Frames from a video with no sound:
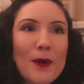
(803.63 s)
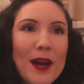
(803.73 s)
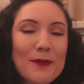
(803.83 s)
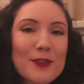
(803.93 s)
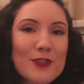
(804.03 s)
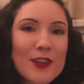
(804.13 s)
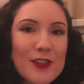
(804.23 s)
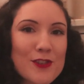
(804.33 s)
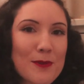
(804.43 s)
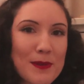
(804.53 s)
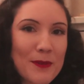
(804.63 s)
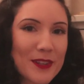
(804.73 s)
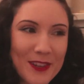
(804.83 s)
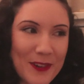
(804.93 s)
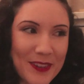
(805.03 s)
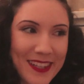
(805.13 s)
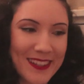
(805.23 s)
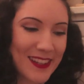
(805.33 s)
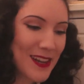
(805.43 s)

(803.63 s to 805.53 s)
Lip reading: why would you not show me where you're going?